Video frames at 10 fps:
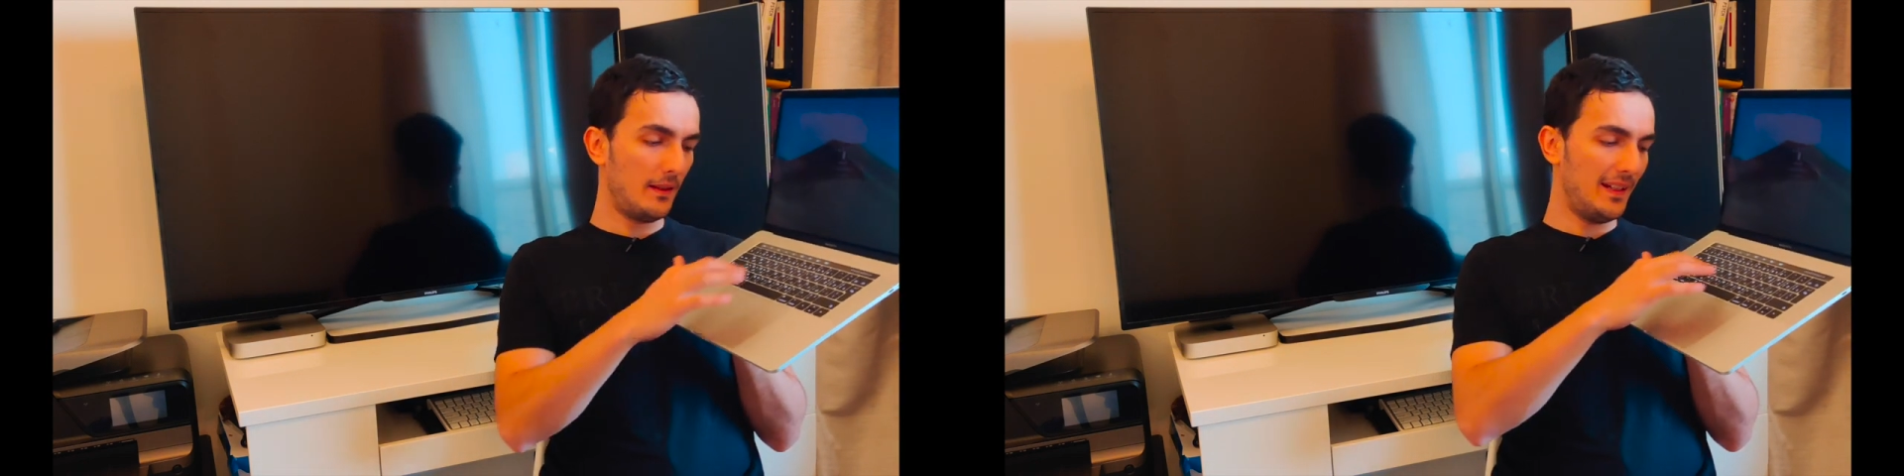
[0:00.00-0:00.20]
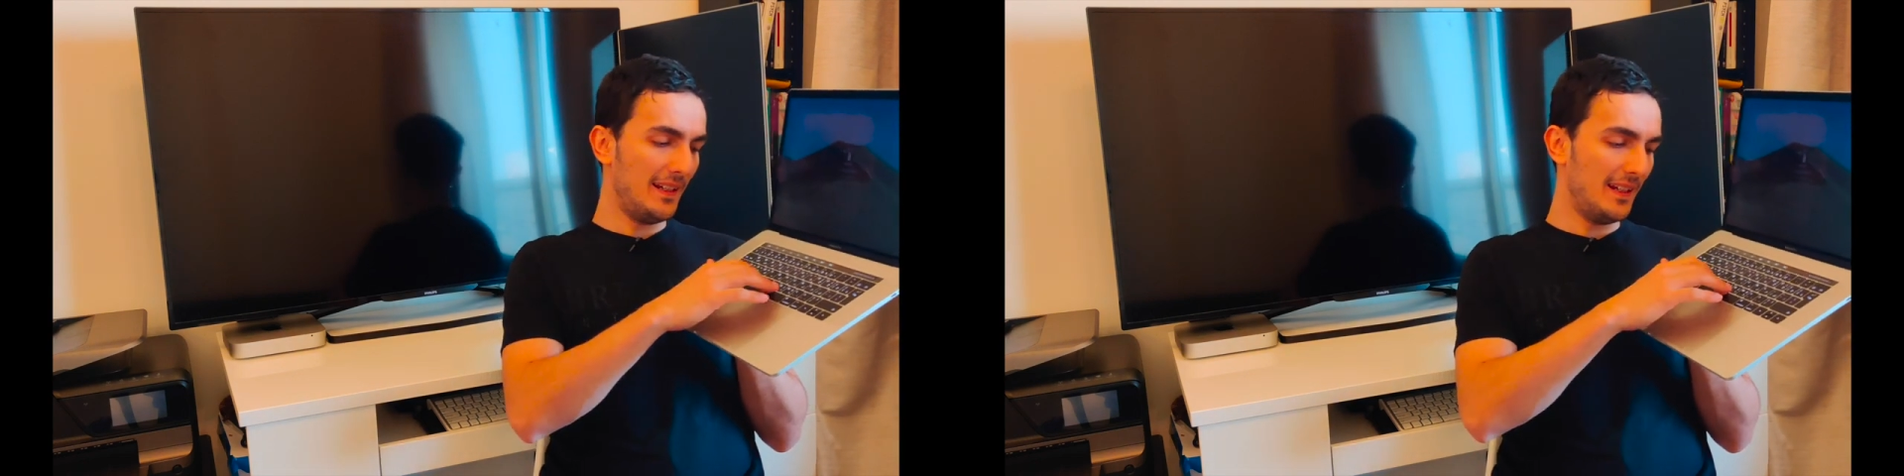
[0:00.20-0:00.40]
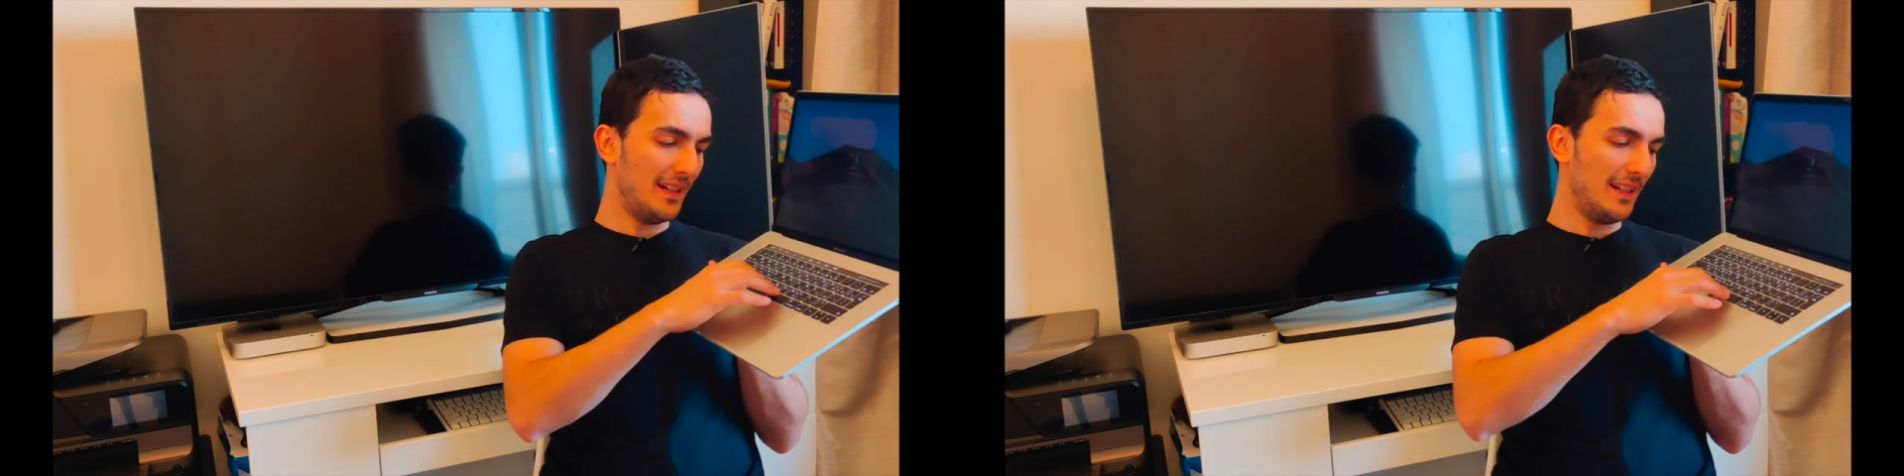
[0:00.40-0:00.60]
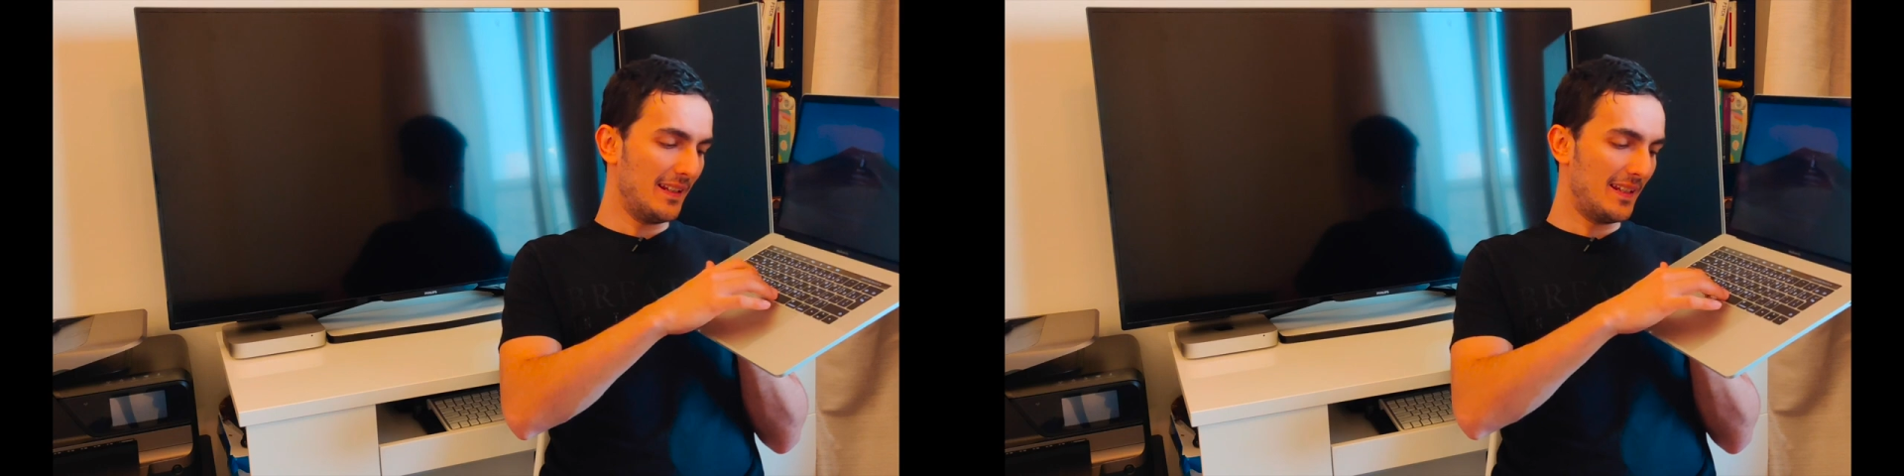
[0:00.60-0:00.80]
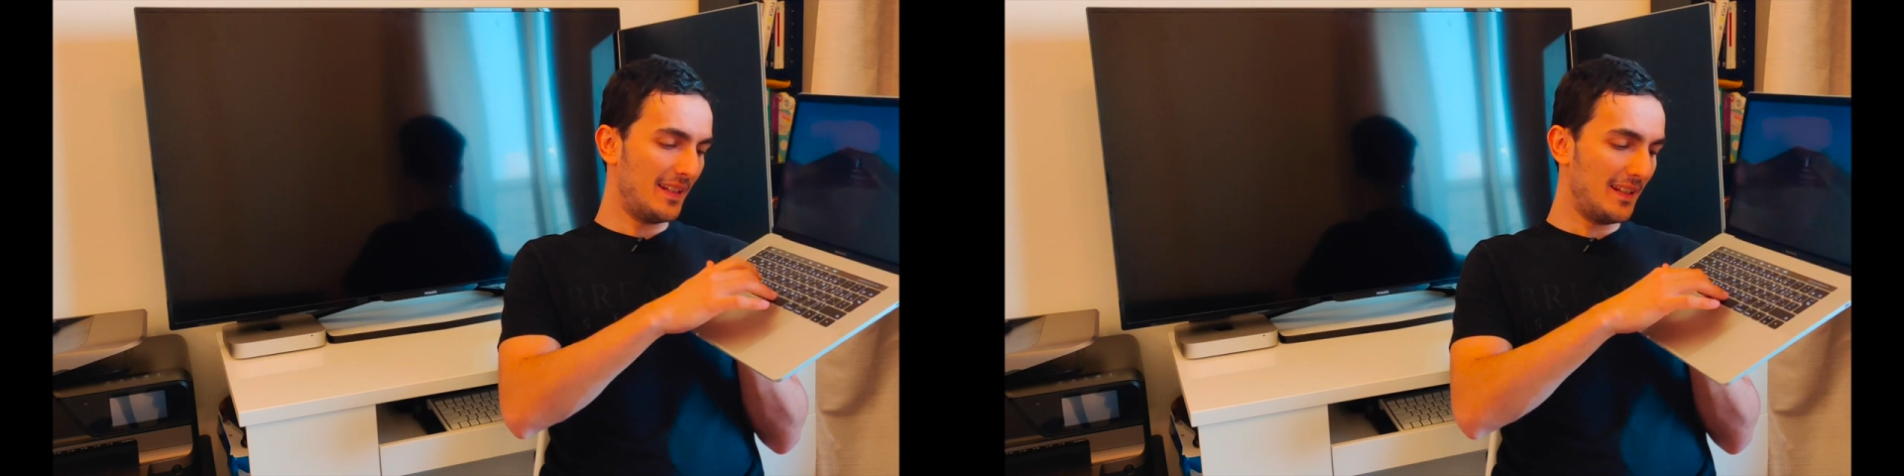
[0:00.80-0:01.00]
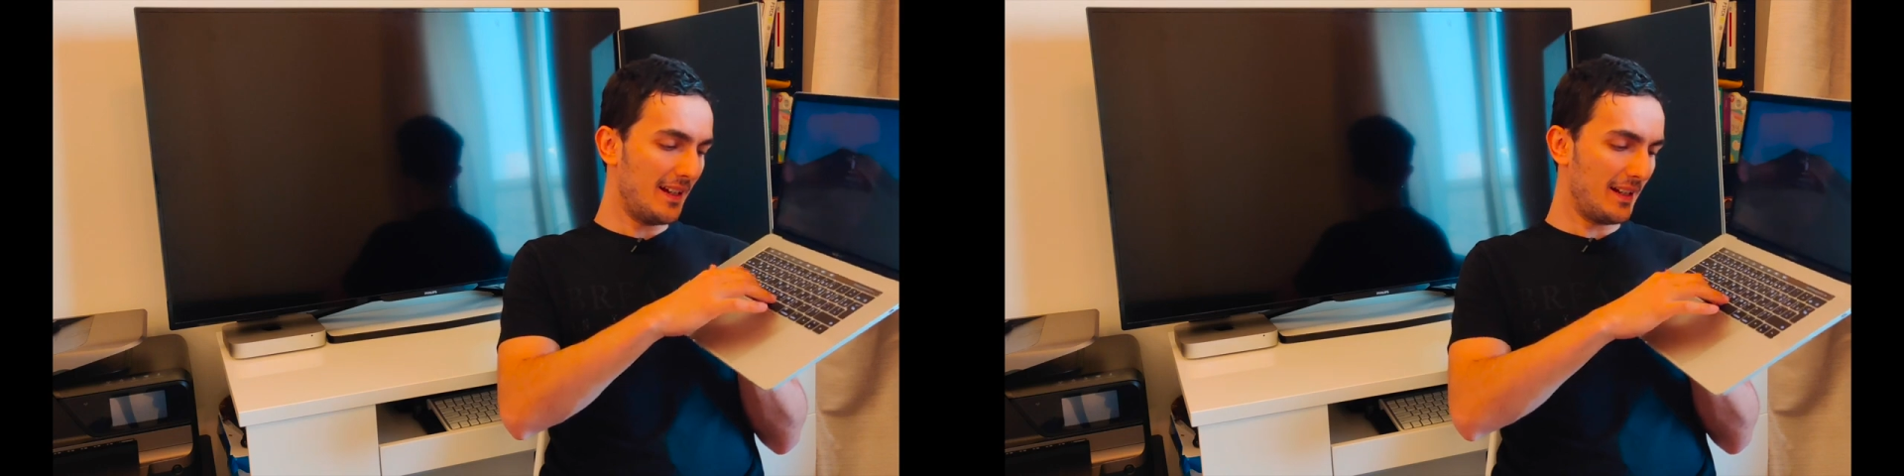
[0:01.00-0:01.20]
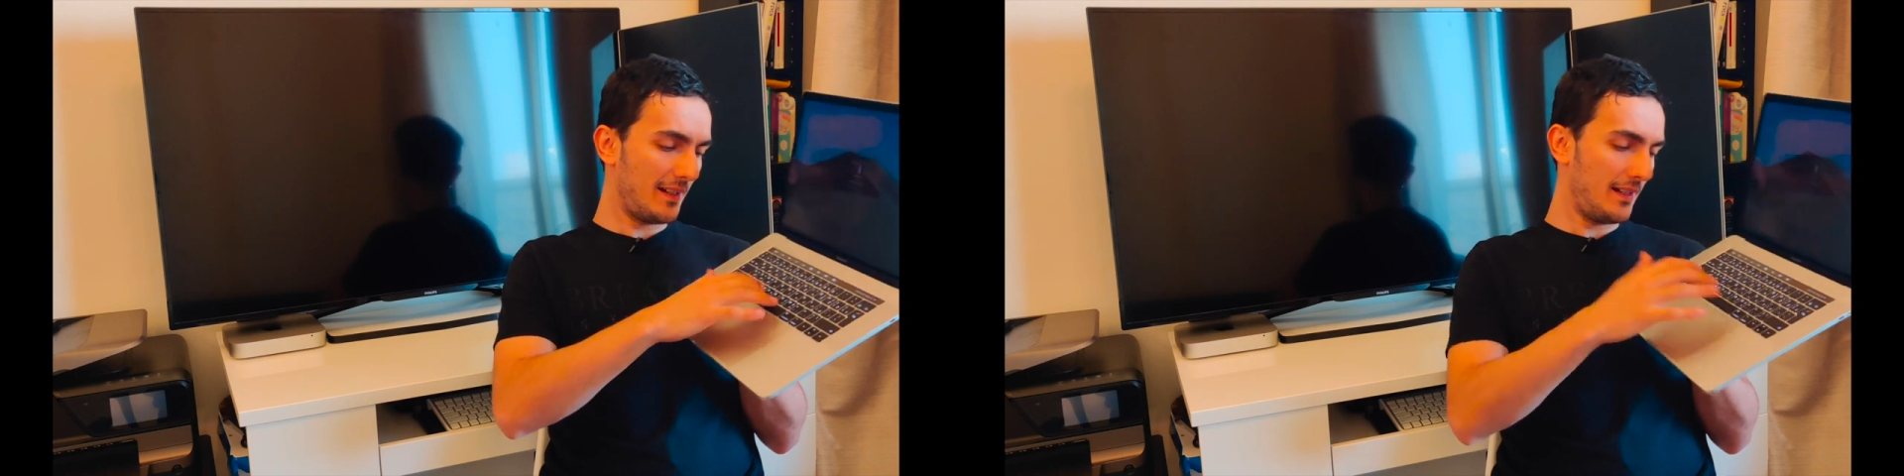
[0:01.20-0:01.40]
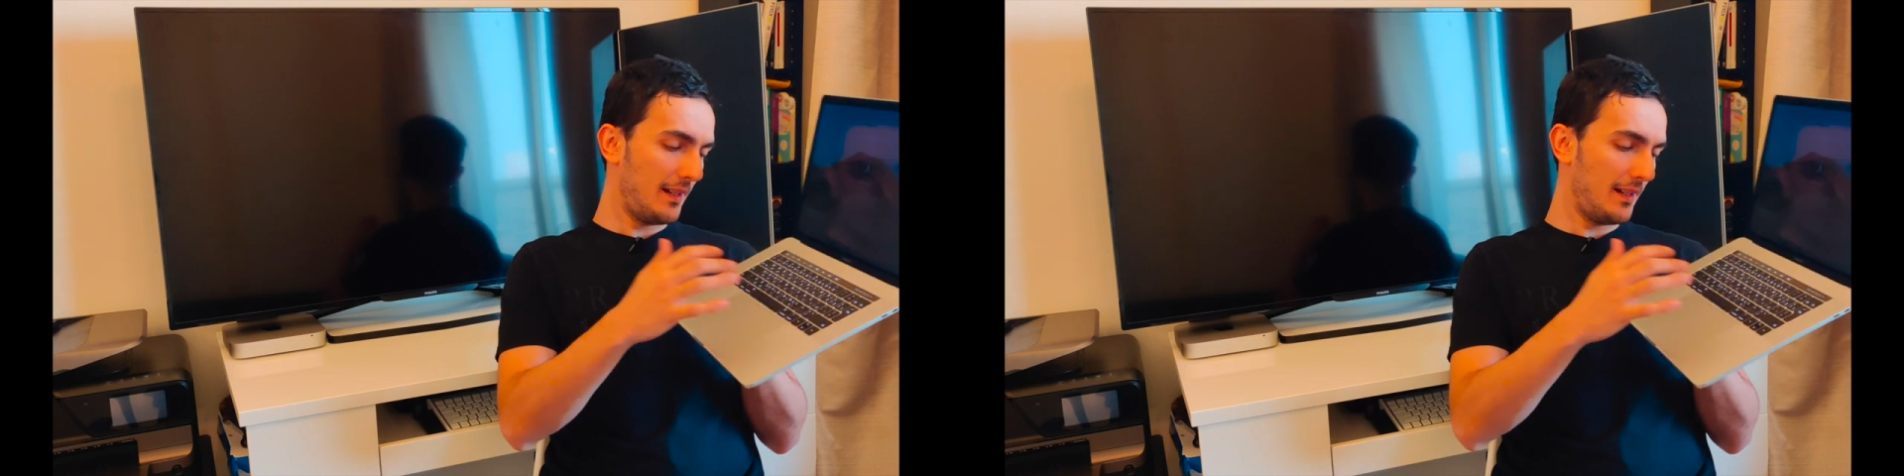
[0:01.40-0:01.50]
The key can get stuck